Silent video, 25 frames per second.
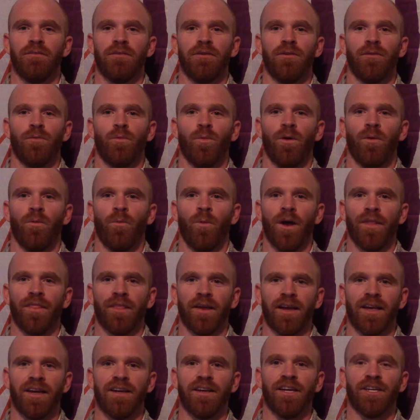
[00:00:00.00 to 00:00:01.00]
when
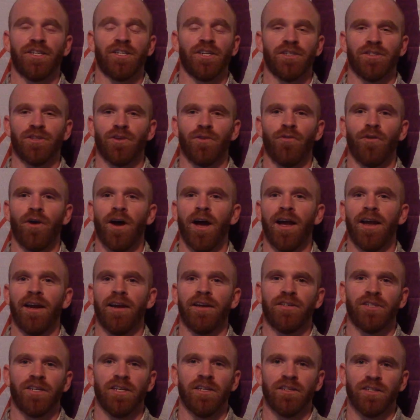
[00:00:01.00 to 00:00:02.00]
the conditions are
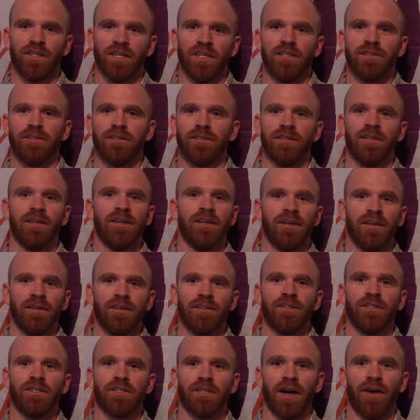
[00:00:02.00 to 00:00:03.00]
right, she's
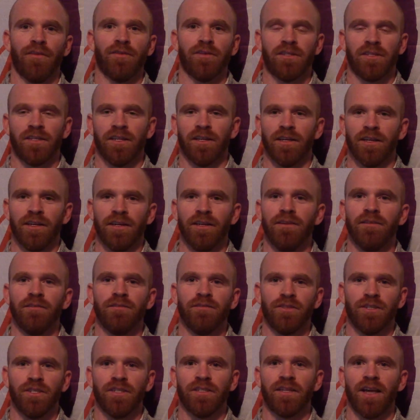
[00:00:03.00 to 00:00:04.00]
obviously,
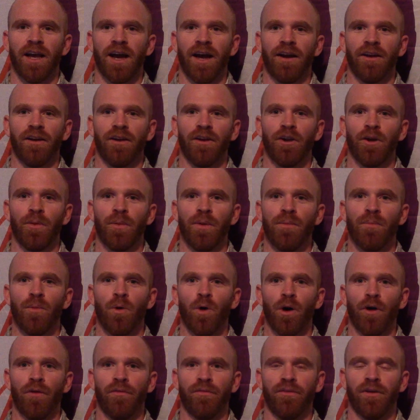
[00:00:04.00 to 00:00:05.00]
she's got a little bit
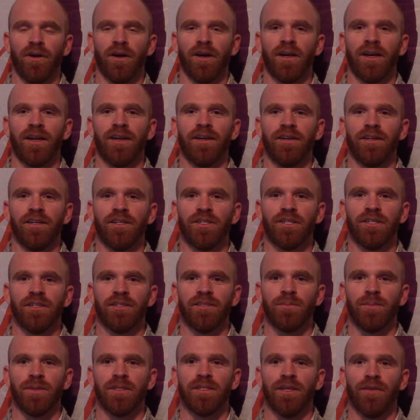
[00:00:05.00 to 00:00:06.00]
more of a condition
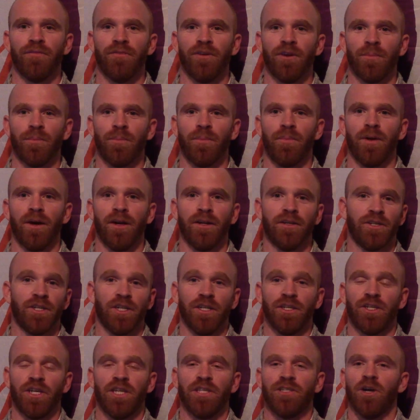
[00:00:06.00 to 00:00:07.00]
specific, but
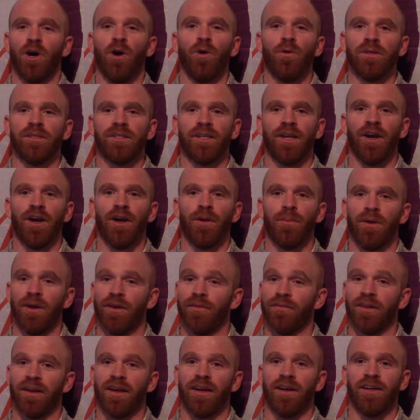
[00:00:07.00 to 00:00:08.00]
she's always good. But
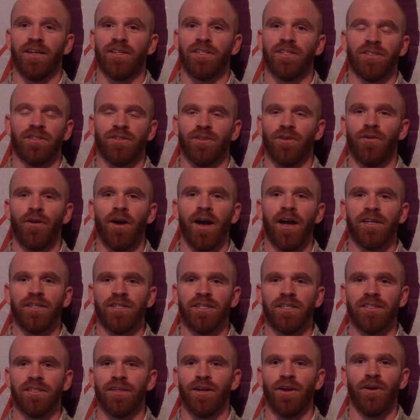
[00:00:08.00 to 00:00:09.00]
if the conditions are right,
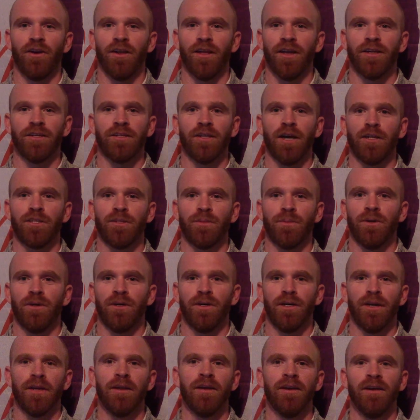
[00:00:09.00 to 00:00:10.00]
she's nearly
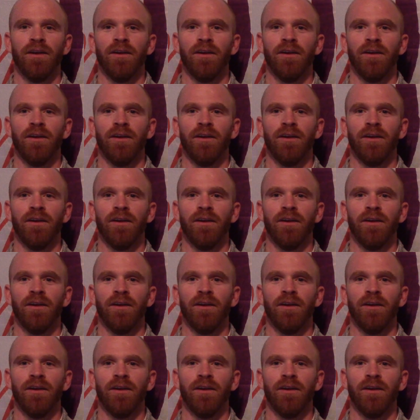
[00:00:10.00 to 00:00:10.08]
untouchable. And